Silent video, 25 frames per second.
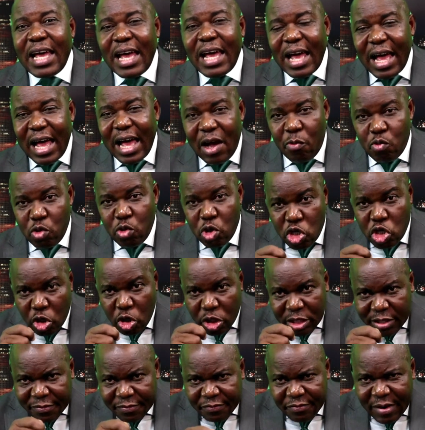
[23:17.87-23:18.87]
I will
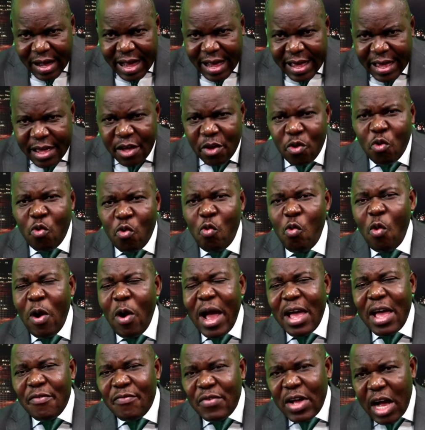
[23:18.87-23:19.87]
notify
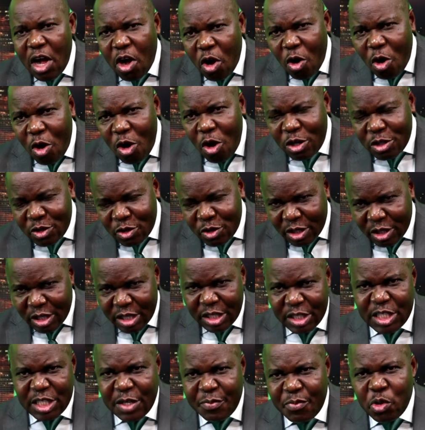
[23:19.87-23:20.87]
whoever calls to
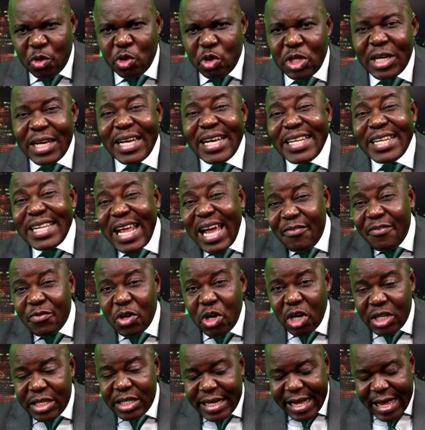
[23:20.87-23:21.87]
contribute that I've
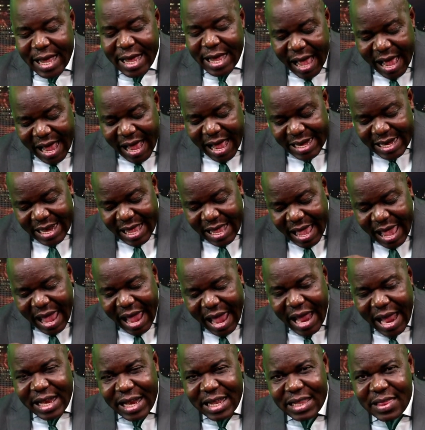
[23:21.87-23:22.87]
got there, and
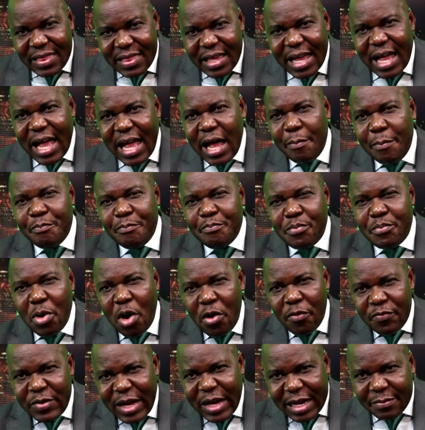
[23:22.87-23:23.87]
anything
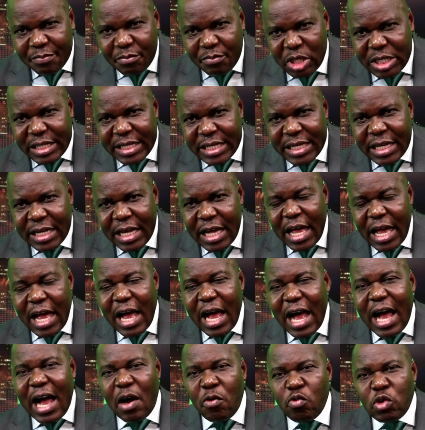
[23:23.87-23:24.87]
above that money,
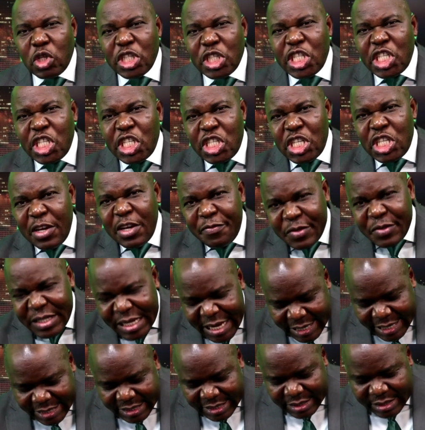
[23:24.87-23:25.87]
I will shift
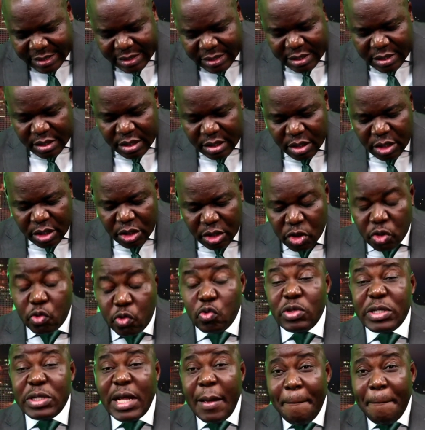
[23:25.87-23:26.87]
it to
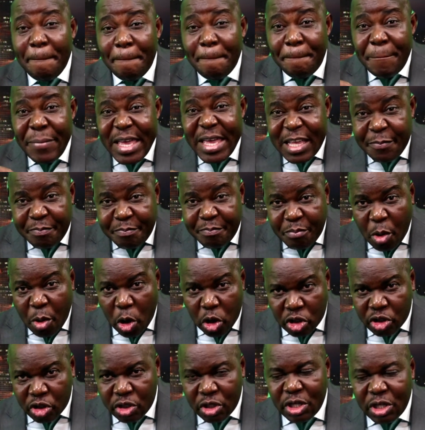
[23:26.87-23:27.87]
the big
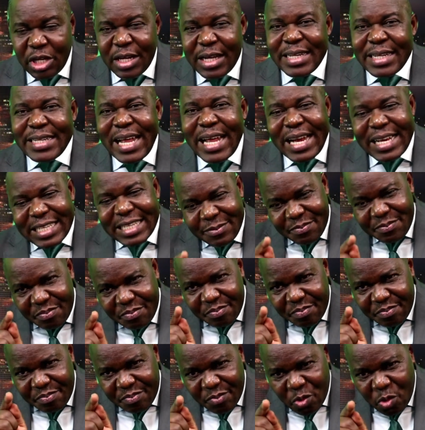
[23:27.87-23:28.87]
pot that is
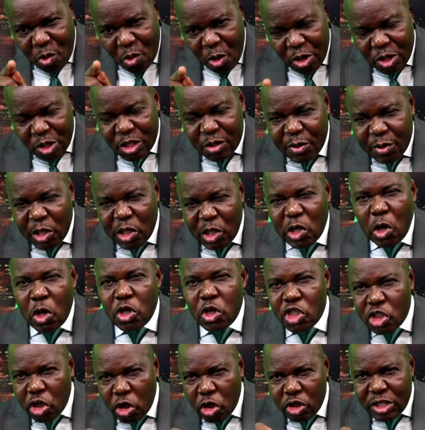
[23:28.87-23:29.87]
going to be
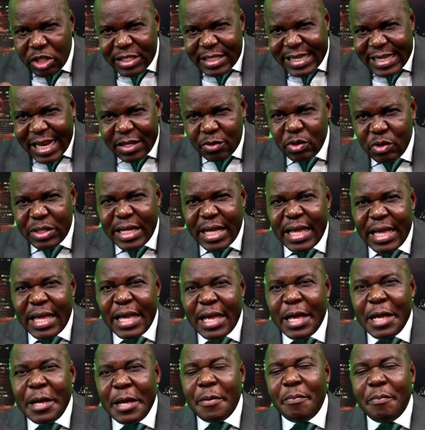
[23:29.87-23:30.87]
launched on Saturday
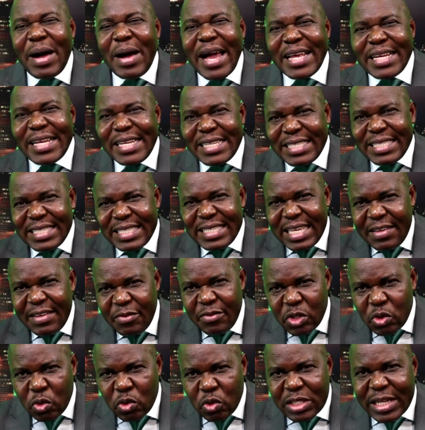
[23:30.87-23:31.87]
by the civil
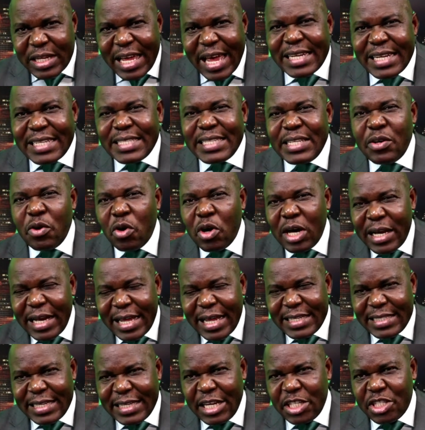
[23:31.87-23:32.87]
society
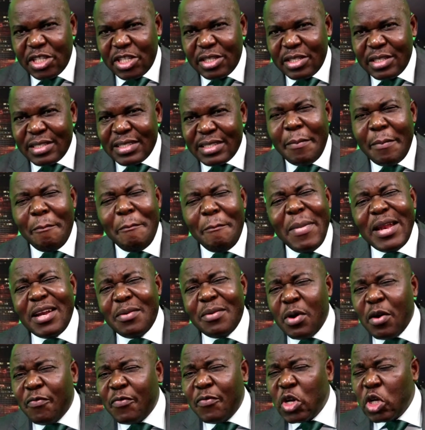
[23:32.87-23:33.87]
organizations, made up
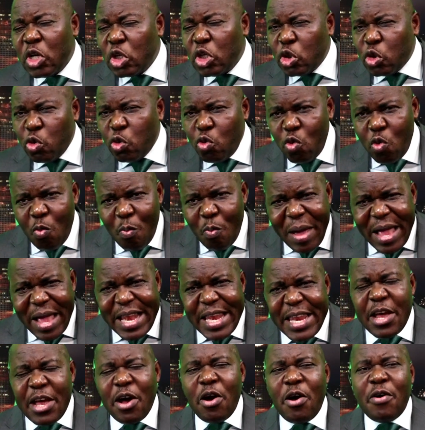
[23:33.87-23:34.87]
of too
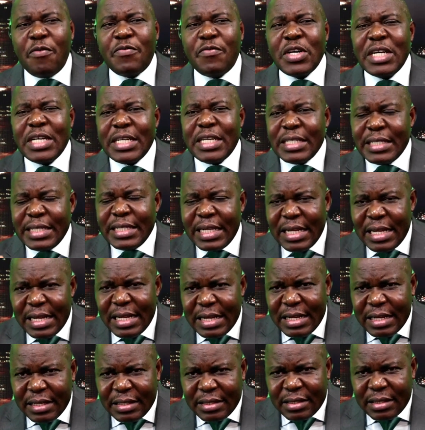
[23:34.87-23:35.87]
many of
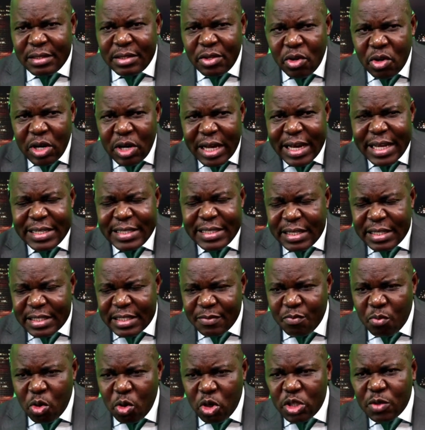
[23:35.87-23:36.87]
the
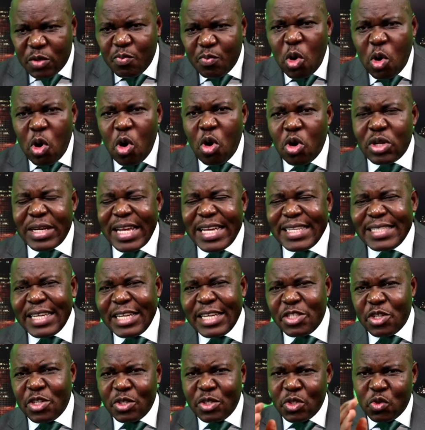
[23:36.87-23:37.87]
small
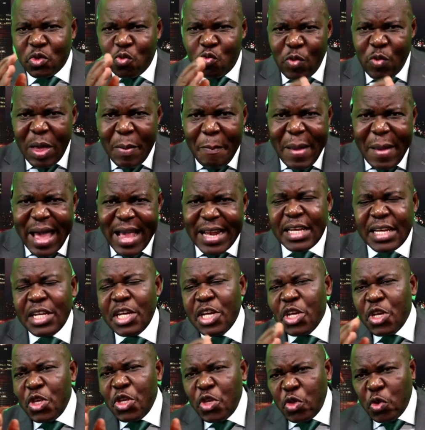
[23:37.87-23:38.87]
organizations, women,
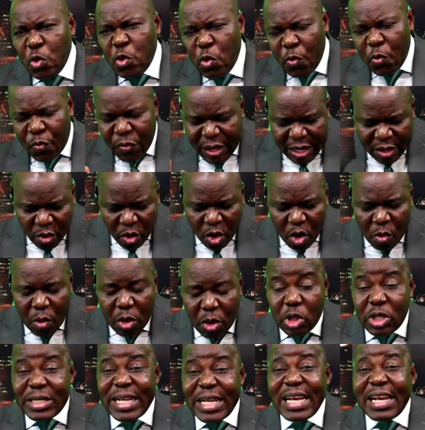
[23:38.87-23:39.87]
youth, and
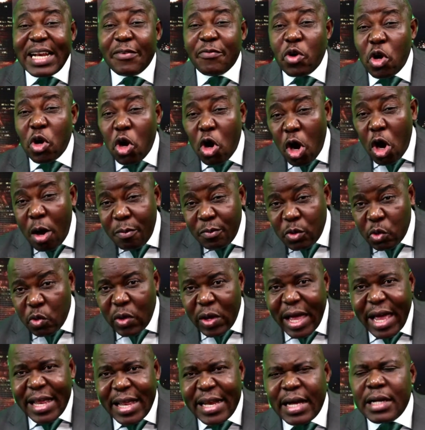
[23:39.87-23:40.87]
all that have come
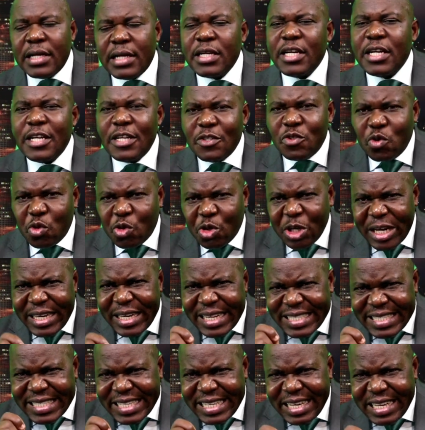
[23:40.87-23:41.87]
together to create a
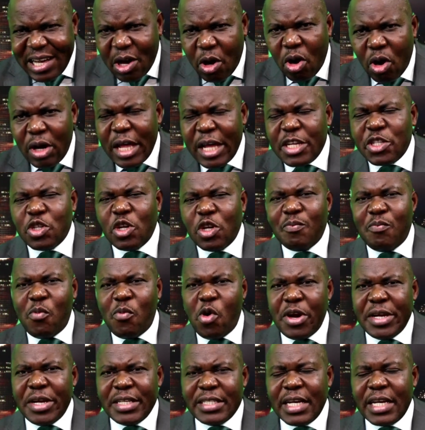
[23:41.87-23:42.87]
single collection
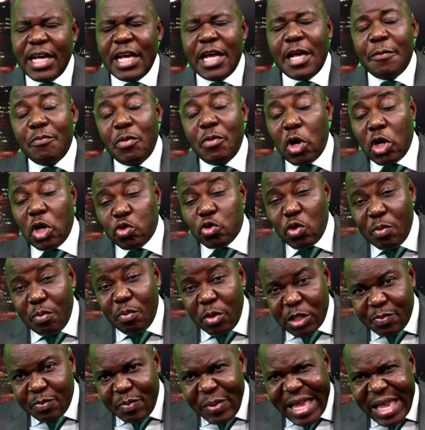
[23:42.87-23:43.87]
point, because we
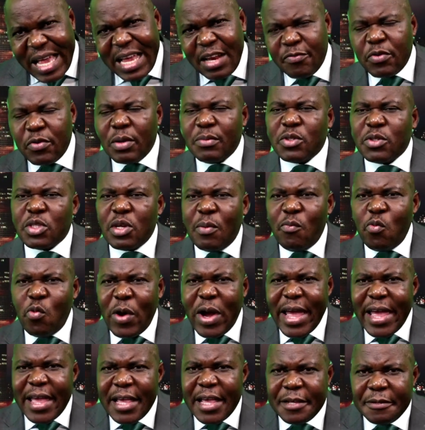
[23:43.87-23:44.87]
must begin from
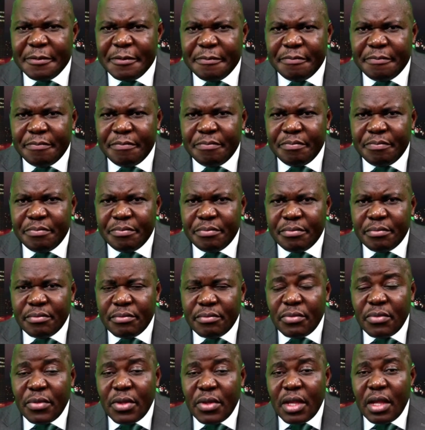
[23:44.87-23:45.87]
somewhere.
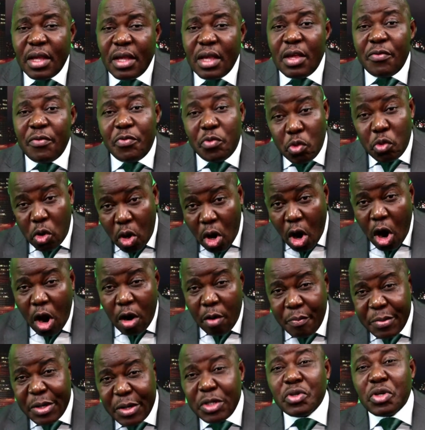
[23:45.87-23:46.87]
If you call
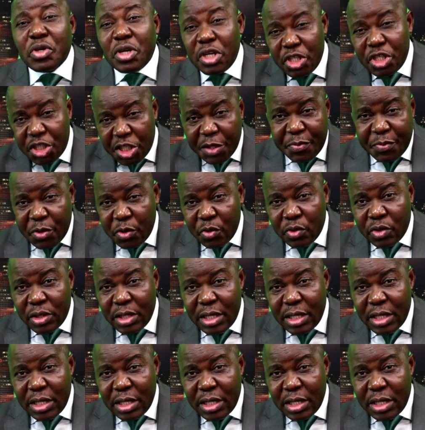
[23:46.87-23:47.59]
me to contribute